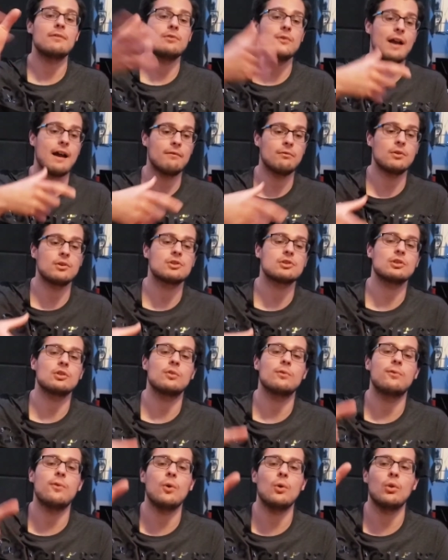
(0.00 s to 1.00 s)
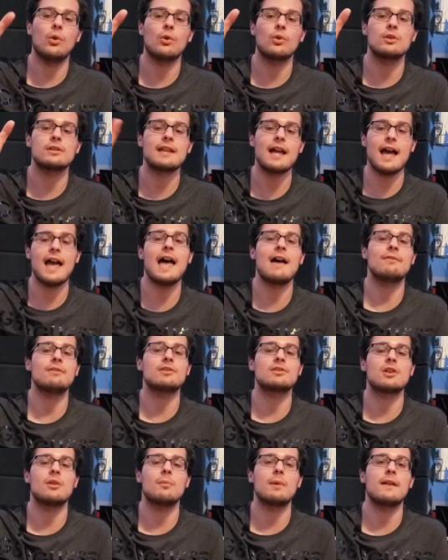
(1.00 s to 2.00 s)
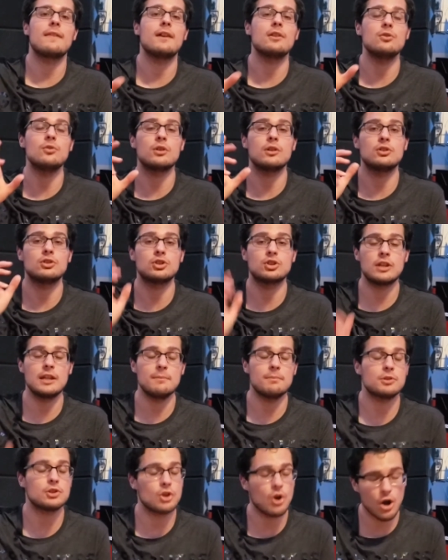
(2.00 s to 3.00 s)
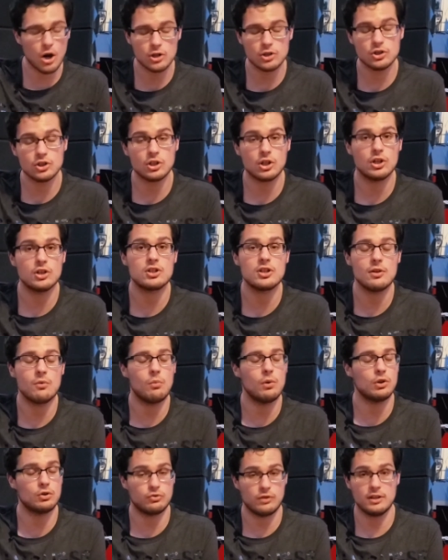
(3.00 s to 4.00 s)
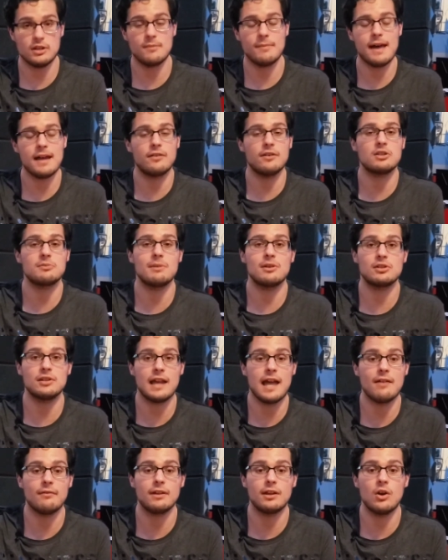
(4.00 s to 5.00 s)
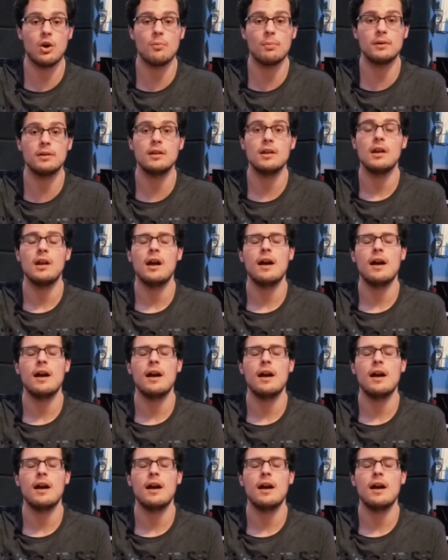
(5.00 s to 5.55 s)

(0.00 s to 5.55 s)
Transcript: If you have one of those little fold holders, I have it somewhere that you could keep it charged, because it will drain your battery, especially having it open.